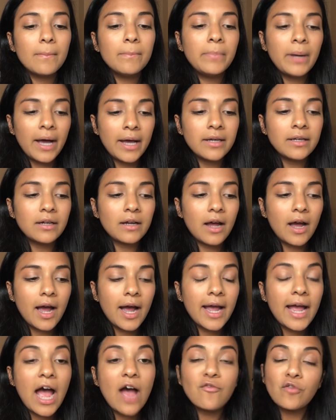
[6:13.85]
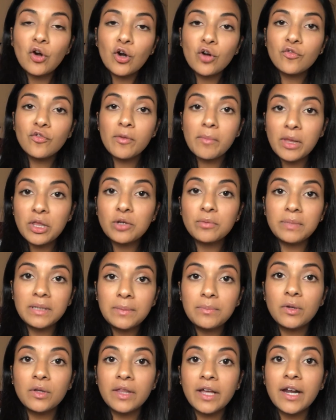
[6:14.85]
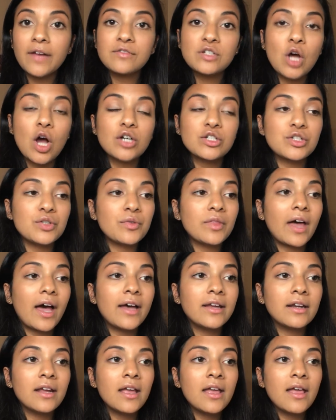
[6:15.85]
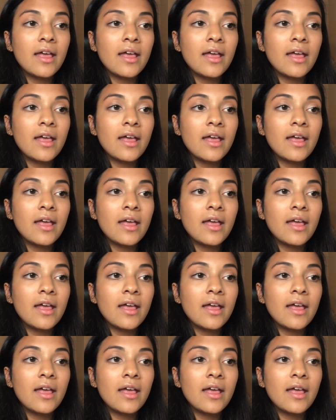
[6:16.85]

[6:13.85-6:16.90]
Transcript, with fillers: but I have heard from other people that I've talked to that